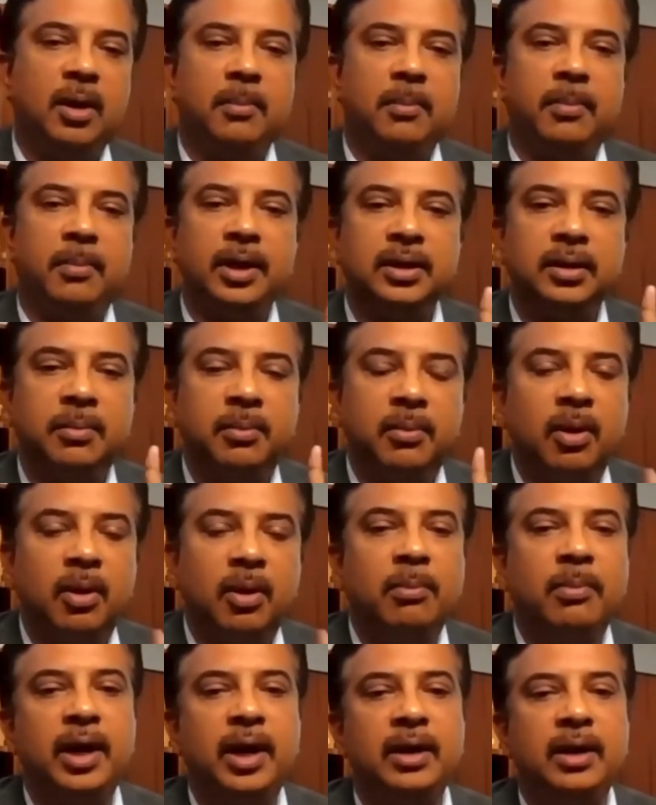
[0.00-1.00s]
But the
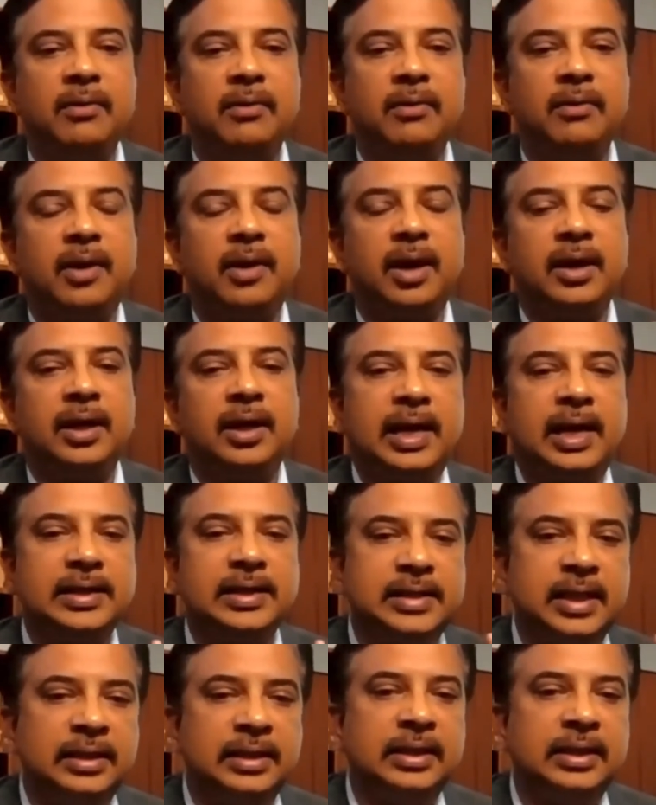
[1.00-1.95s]
moment one realizes